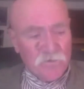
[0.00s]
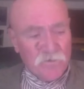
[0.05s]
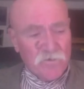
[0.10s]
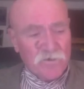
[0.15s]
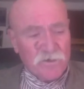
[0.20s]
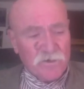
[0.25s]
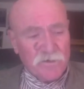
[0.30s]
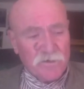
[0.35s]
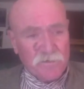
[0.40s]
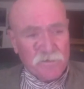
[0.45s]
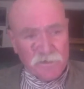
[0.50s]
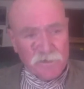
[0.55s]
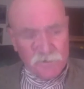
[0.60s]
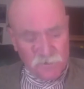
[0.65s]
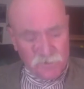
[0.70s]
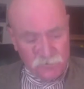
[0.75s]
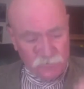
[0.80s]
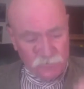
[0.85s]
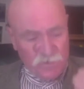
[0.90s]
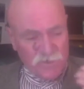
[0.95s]
and this
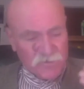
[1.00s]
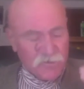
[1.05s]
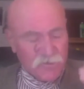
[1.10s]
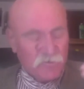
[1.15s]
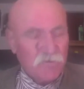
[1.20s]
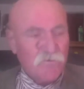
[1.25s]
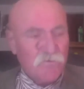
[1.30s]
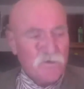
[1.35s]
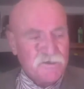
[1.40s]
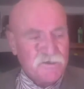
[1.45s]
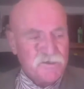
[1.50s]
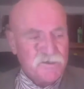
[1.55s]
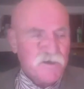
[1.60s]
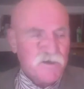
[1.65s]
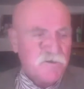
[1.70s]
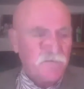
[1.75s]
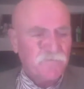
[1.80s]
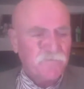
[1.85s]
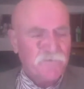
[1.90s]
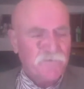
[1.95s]
basically was the
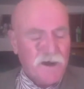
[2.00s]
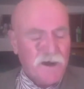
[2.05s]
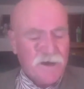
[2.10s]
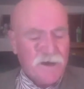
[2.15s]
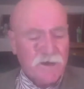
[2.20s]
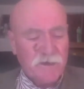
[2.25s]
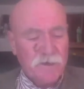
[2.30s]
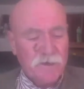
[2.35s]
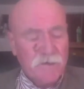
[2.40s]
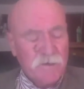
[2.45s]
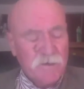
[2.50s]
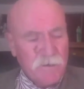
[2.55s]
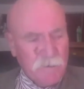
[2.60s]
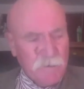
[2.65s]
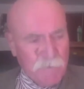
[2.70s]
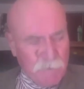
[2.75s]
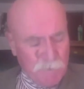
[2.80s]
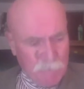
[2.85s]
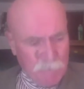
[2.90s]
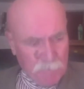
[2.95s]
defining
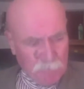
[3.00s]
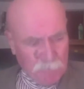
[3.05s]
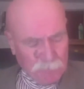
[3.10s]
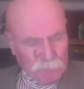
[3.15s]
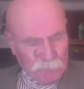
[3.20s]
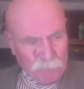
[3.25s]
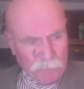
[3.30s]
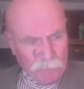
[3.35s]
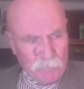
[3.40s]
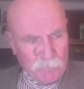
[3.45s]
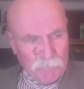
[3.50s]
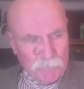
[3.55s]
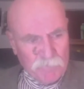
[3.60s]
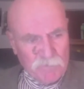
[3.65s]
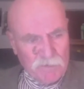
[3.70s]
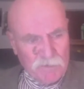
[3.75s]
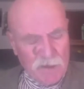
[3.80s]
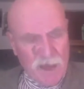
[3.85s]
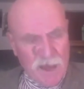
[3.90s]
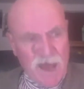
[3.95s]

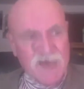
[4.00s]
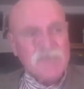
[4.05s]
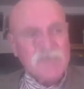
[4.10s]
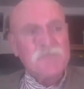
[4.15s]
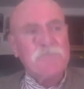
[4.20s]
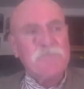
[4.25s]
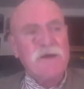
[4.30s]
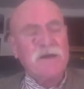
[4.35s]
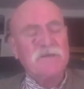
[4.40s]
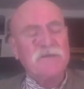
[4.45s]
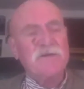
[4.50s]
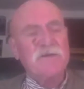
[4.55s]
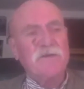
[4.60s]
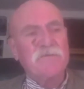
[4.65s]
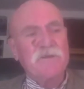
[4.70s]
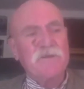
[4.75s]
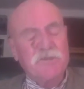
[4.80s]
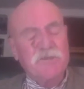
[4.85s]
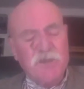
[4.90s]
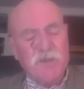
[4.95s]
aspect of the
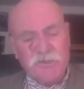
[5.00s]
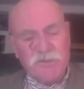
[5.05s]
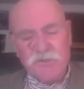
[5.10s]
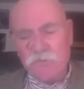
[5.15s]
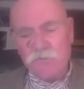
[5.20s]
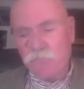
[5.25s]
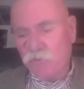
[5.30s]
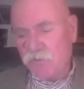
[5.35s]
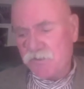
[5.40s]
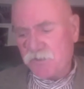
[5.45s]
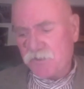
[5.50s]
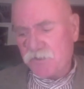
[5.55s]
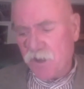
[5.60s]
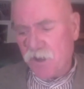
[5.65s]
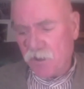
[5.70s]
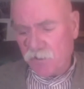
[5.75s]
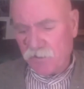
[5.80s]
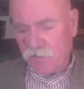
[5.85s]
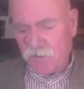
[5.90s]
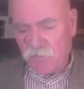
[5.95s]
Chechen
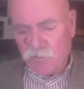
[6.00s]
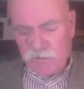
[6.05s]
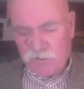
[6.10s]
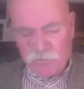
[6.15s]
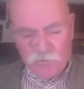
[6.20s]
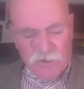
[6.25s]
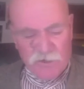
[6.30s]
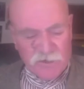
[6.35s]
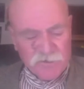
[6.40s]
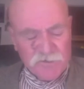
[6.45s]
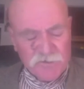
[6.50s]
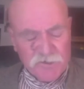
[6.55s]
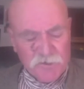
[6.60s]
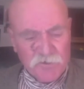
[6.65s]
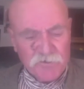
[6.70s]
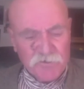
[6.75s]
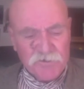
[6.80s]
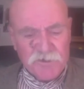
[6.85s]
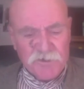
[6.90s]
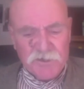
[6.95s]
personality, which we can still
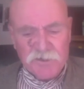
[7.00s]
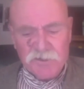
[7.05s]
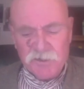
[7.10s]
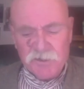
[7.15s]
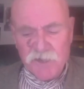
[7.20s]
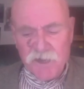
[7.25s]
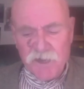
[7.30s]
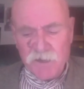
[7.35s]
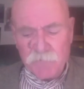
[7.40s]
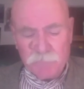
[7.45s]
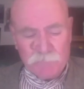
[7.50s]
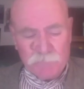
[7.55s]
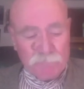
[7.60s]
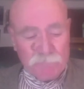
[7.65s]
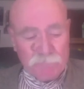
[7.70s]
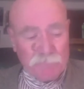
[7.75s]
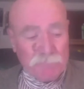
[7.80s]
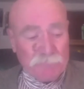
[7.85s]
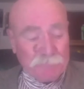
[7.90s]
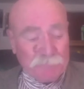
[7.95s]
see today.
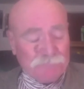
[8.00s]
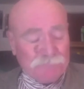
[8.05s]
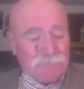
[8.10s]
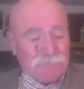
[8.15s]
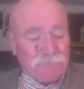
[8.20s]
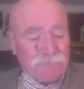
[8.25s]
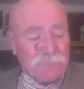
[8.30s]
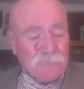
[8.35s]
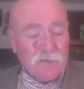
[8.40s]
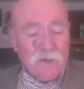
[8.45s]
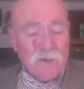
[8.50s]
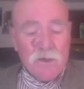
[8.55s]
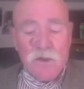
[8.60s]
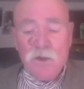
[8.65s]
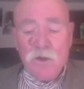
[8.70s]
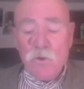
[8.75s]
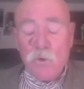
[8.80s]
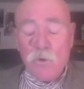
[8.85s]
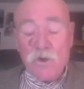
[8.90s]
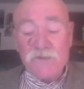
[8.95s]

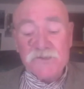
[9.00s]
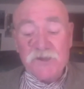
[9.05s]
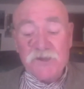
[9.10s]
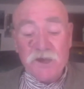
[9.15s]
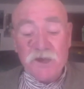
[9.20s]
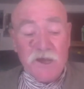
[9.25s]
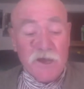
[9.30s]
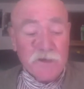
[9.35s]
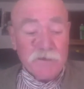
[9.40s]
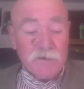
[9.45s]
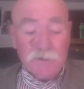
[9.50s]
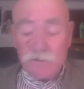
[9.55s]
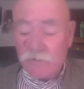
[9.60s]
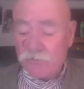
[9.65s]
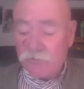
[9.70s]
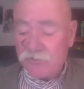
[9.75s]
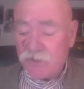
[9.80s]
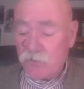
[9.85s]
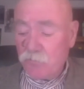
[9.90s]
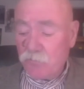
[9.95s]
Once again,
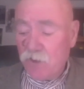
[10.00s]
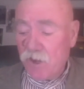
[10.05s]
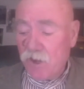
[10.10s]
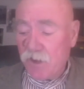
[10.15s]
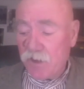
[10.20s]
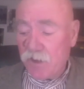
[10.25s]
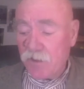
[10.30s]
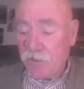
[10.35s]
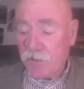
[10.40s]
using my